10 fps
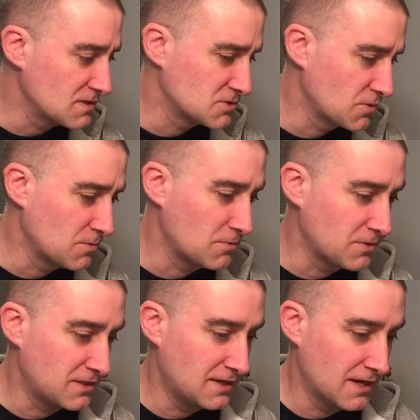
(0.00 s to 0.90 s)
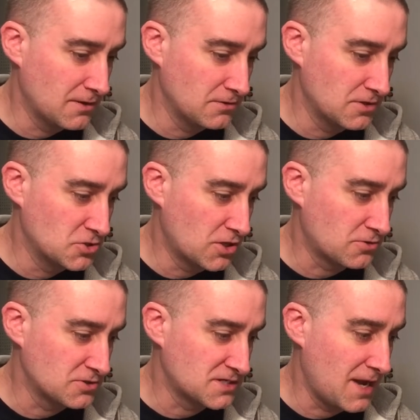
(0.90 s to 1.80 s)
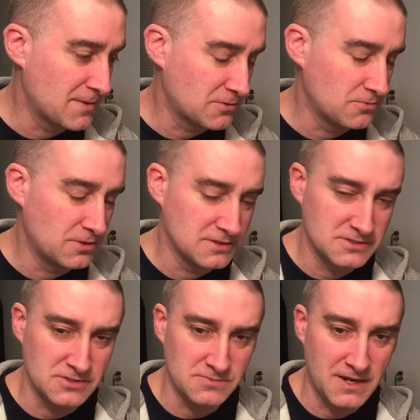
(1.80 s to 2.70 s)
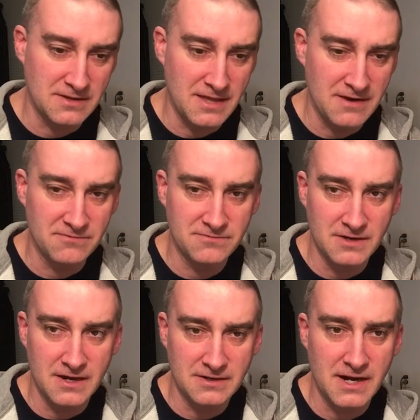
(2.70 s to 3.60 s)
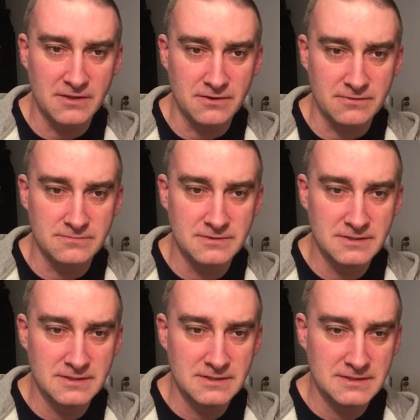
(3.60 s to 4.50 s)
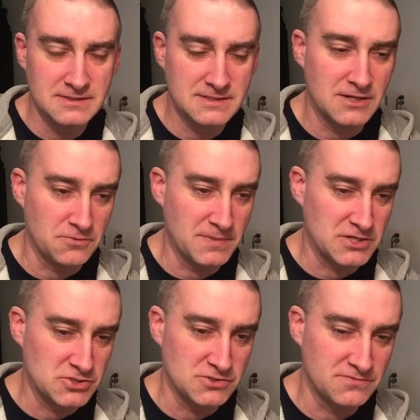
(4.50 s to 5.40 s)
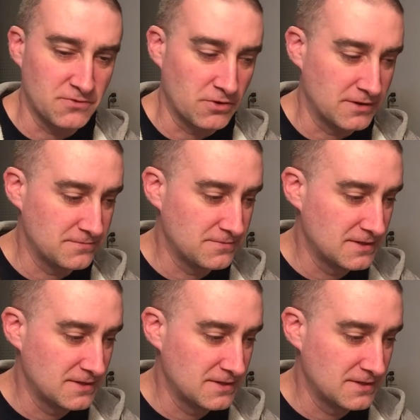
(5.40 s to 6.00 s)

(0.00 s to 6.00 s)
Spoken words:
so we went with the Dark Horse comic ones because we had a lot of color pictures for it.